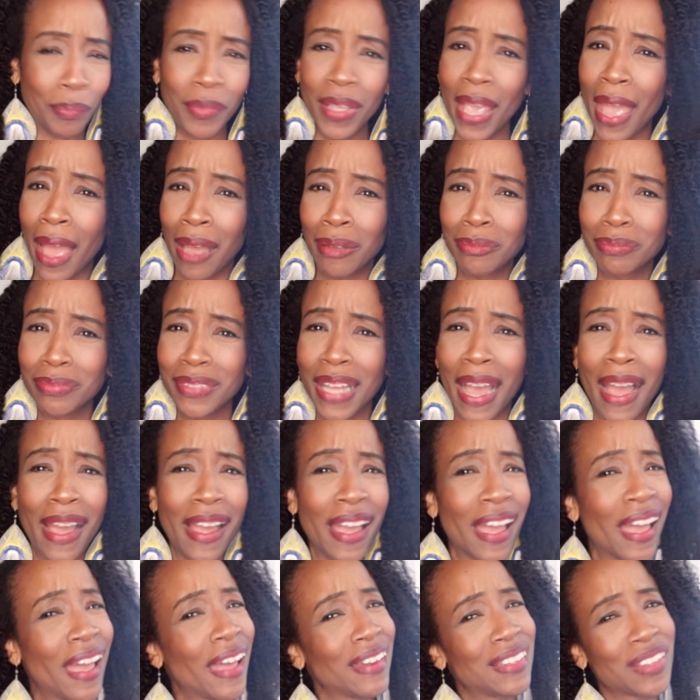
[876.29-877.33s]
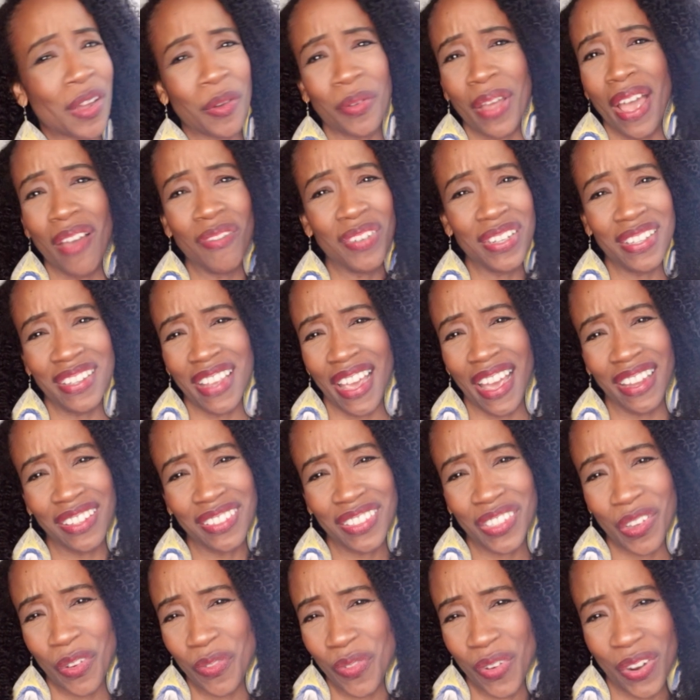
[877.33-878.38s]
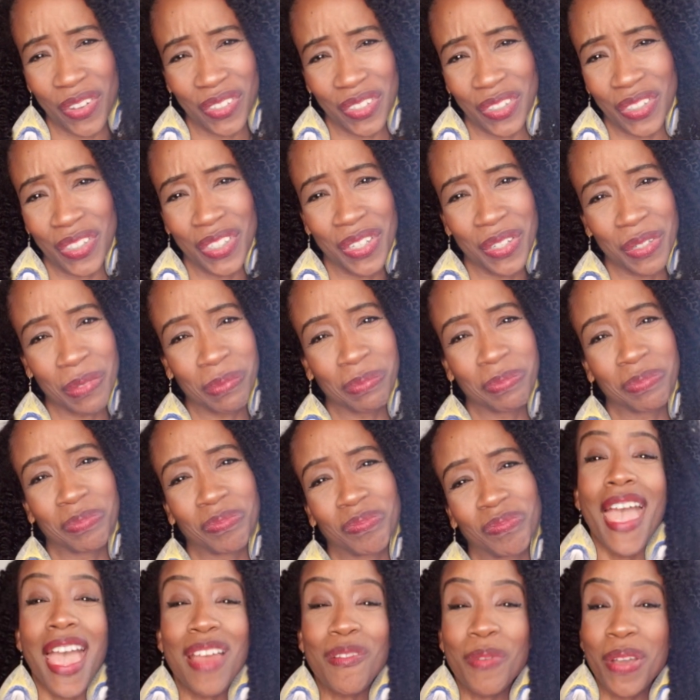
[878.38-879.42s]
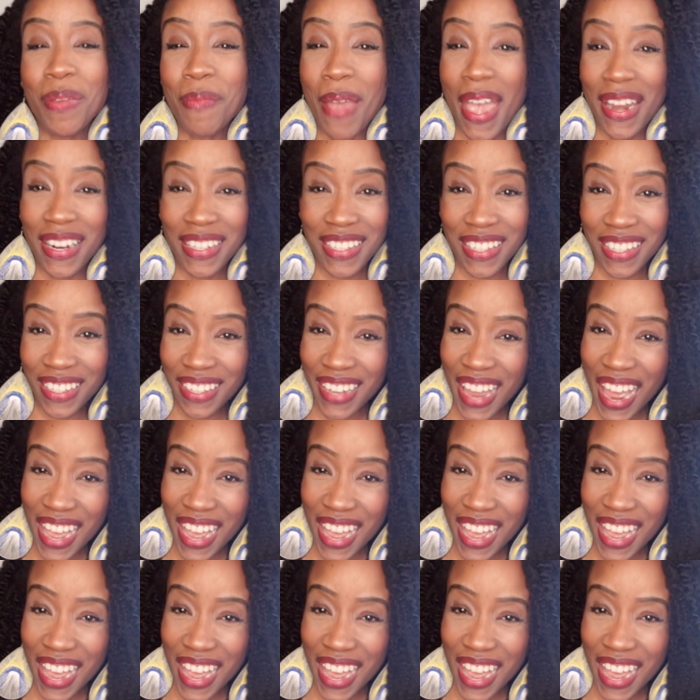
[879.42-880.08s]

yeah, I don't have it yet so far this year. And we made it to the